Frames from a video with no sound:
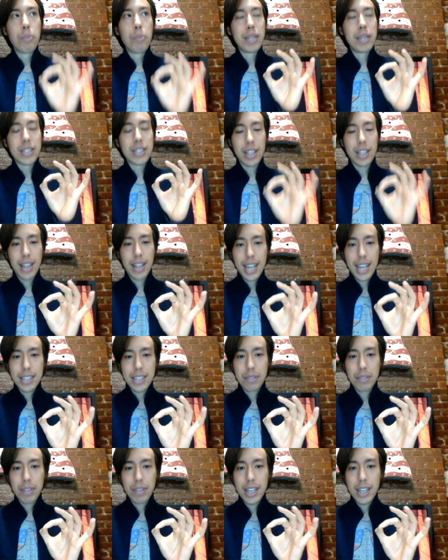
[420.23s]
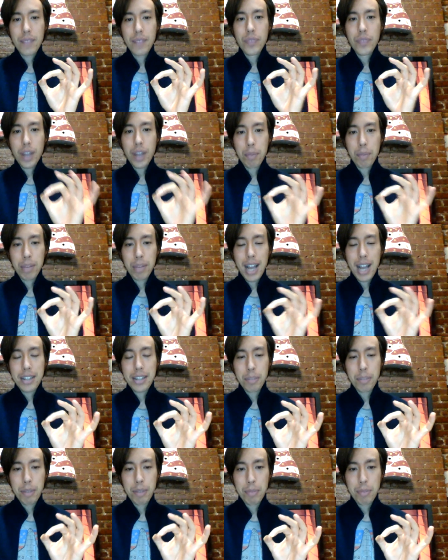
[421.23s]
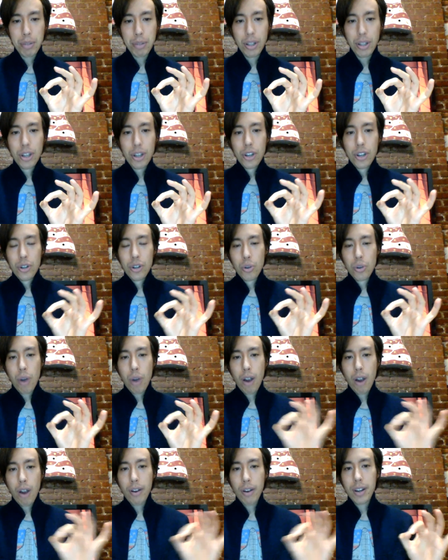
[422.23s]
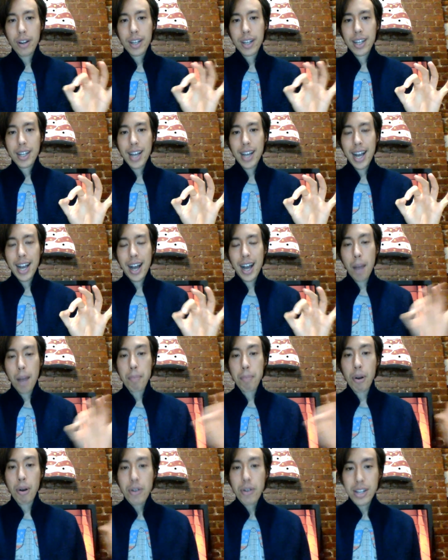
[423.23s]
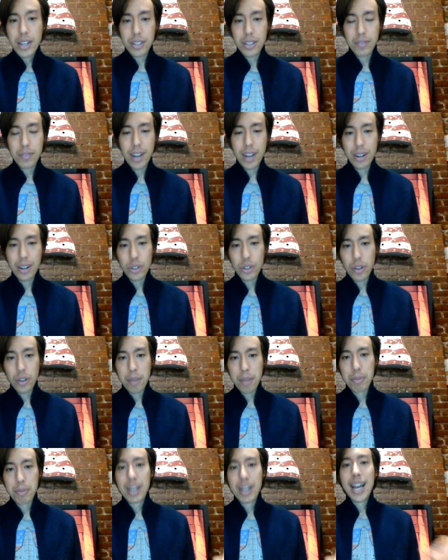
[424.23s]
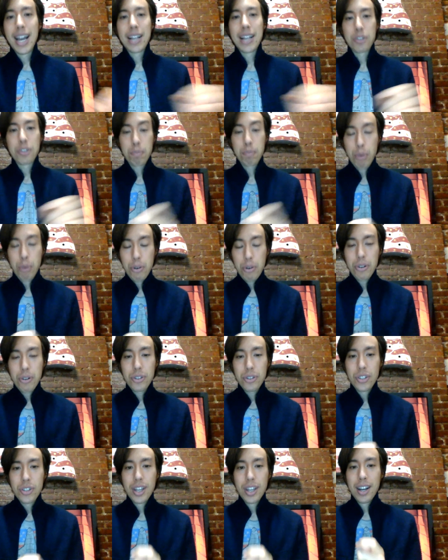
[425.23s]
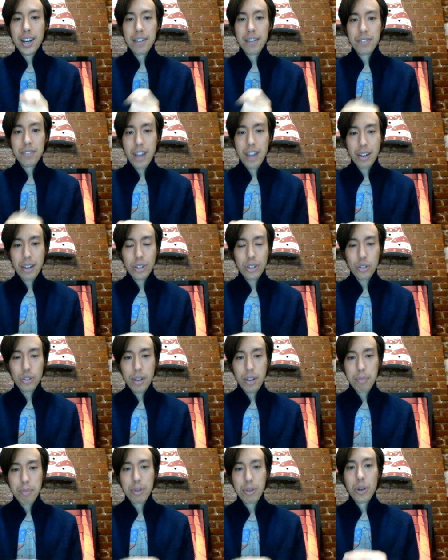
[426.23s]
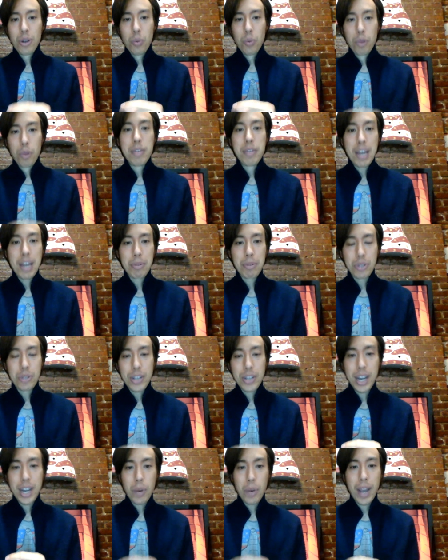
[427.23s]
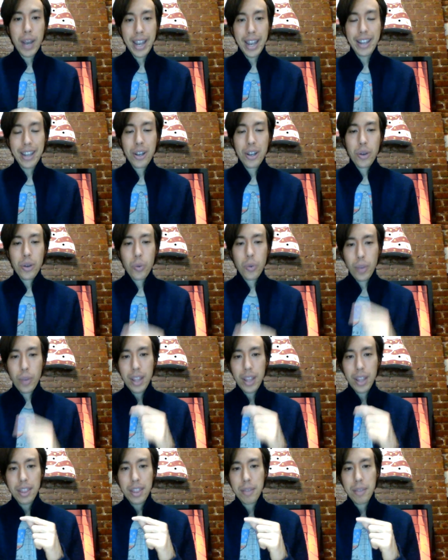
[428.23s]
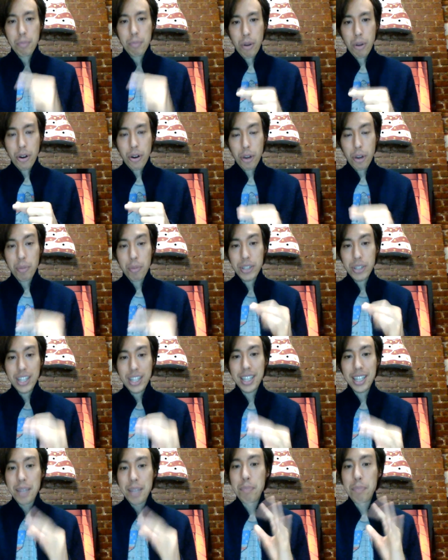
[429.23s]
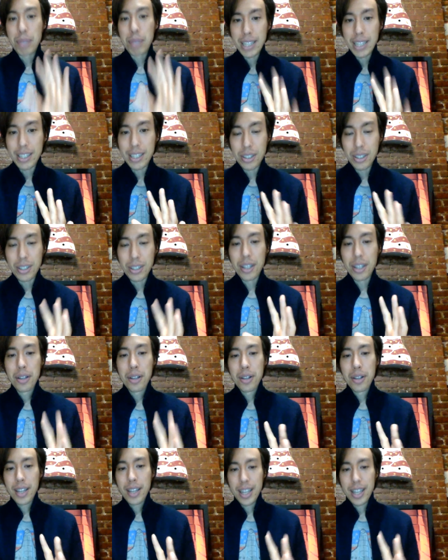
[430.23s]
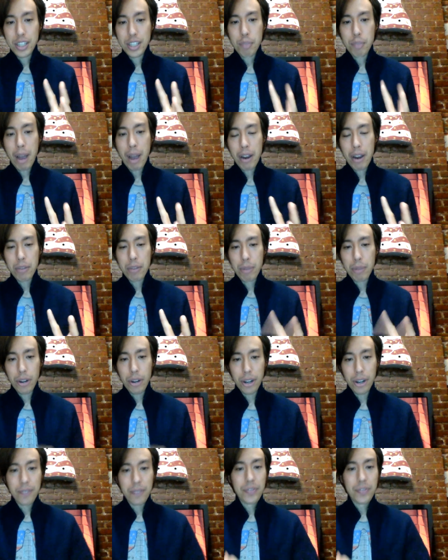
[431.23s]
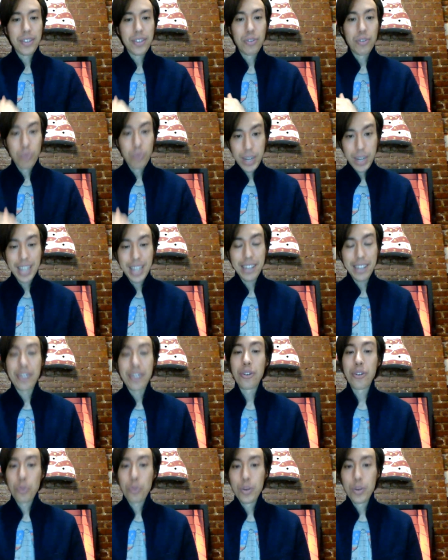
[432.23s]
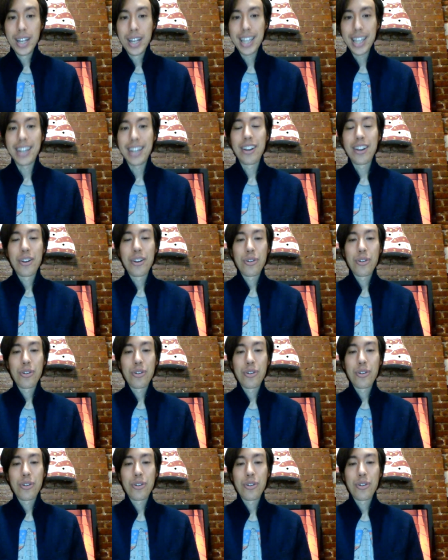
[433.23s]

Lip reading: will be selectively applied to people who are opponents of Donald Trump, and supporters of Donald Trump will be able to get away with murder, particularly political inspired murder. Really, really,